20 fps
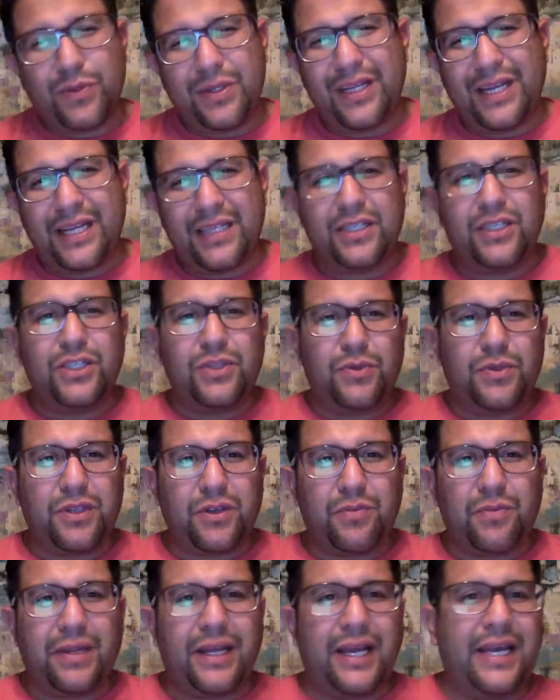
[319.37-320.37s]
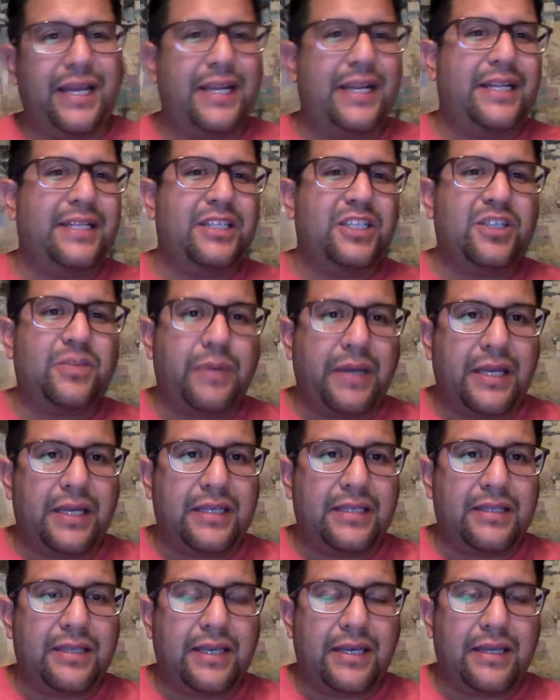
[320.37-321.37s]
When it has to do with their planet and
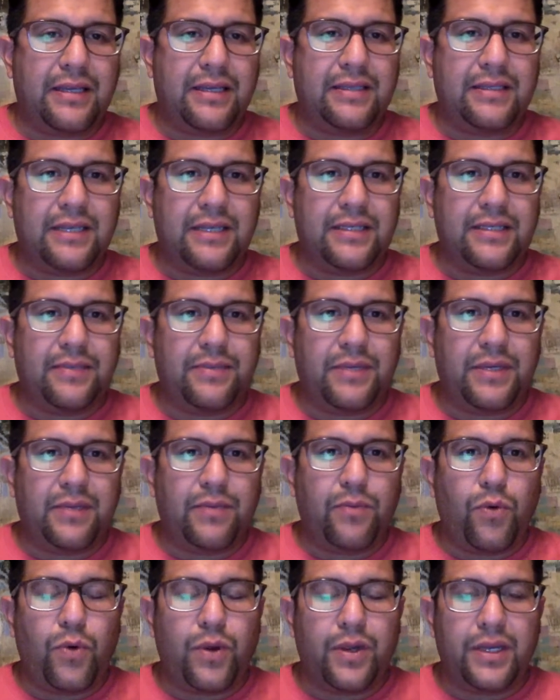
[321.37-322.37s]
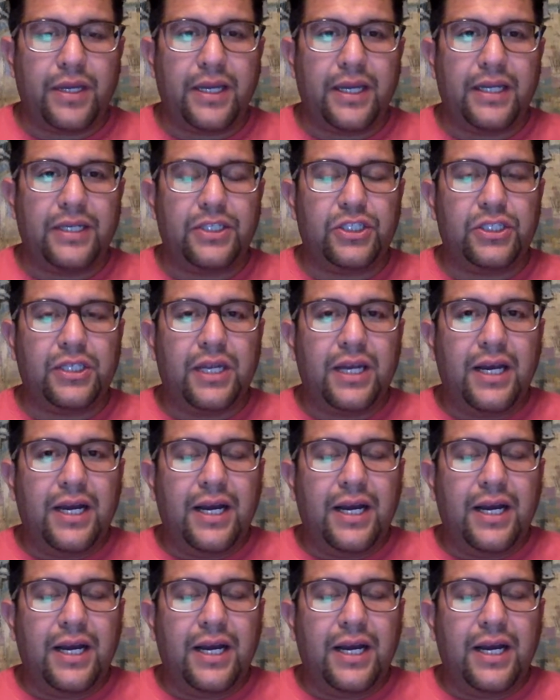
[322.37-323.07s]
space, they tend to be more engaged.